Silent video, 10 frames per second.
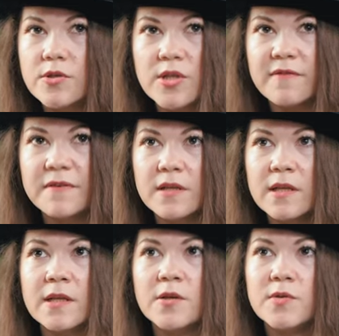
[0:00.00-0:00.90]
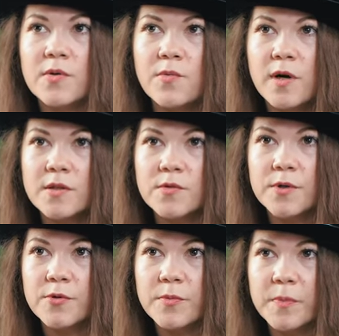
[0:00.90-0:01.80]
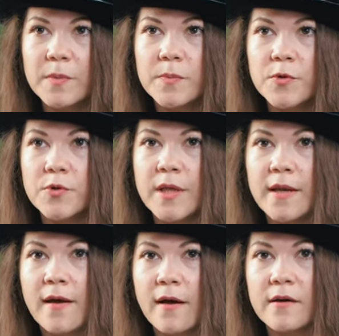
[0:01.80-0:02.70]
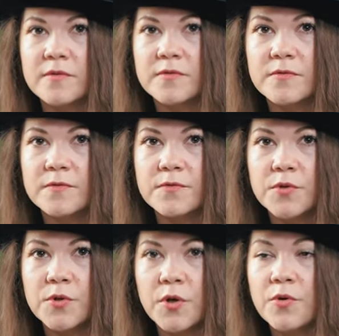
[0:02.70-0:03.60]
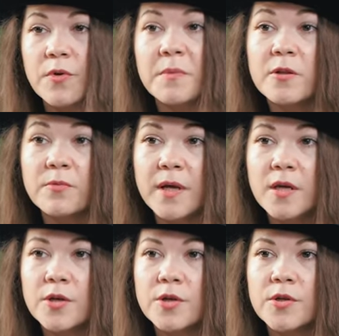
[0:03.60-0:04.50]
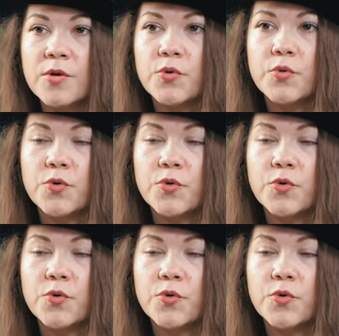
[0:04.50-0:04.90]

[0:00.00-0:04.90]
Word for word: Definitely, you don't want to work with people that have, you know, criminal record yeah.